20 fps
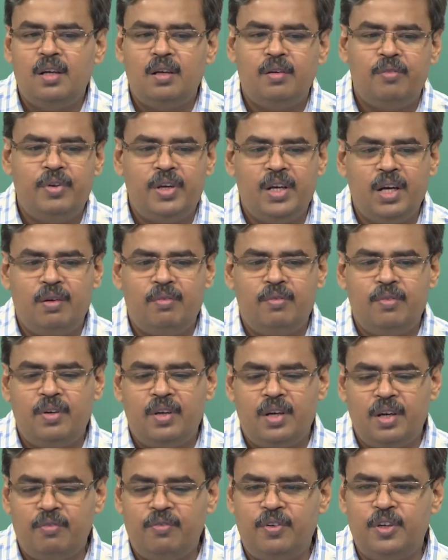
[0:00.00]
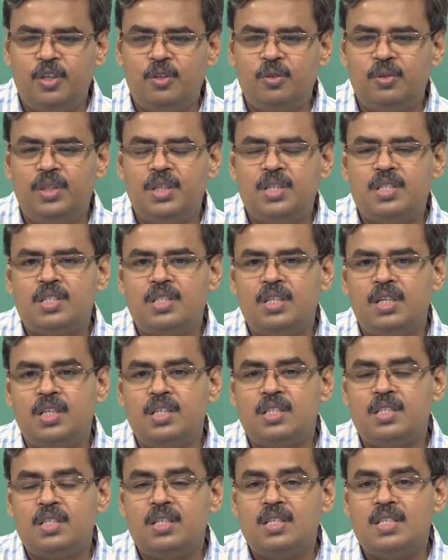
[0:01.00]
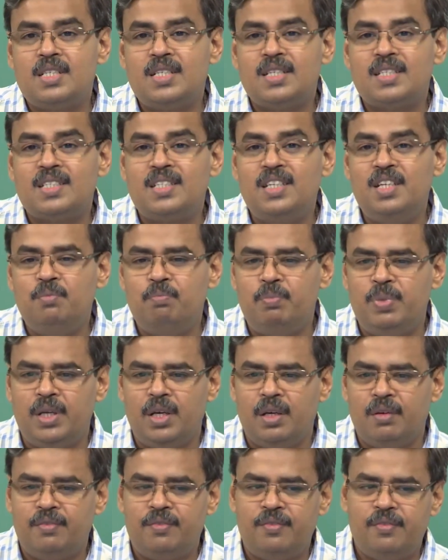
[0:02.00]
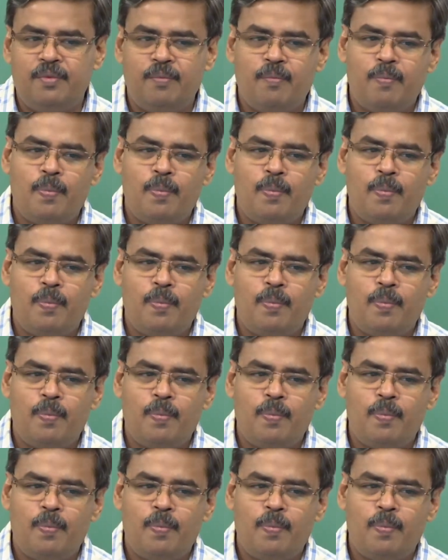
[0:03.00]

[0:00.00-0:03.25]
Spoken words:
we have referred to this, is 16PF.